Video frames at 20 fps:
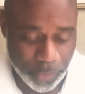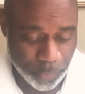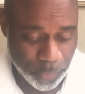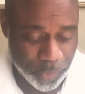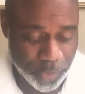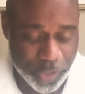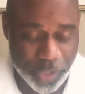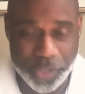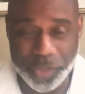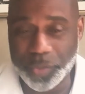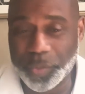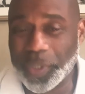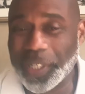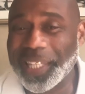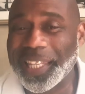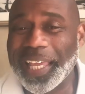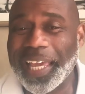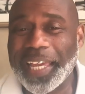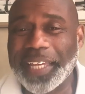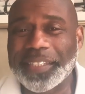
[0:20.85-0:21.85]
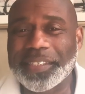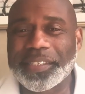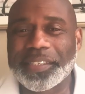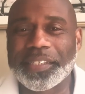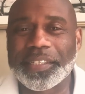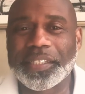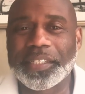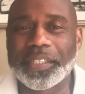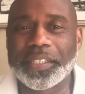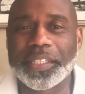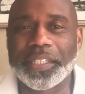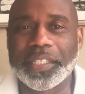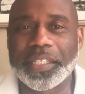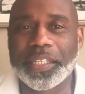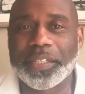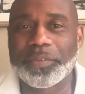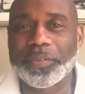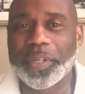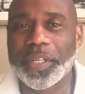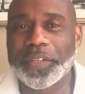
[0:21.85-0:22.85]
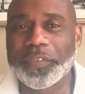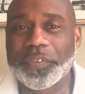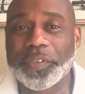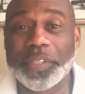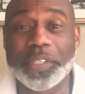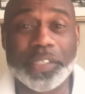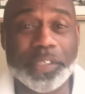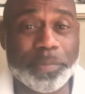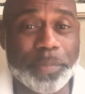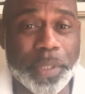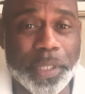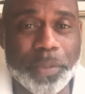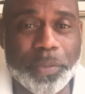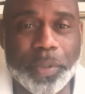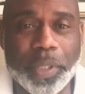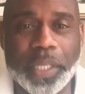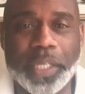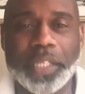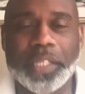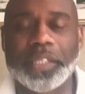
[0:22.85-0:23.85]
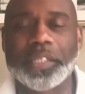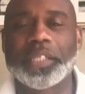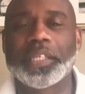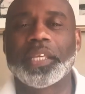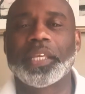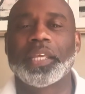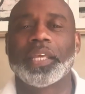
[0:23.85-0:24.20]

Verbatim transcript: we're just relaxing and getting ready for this big wedding.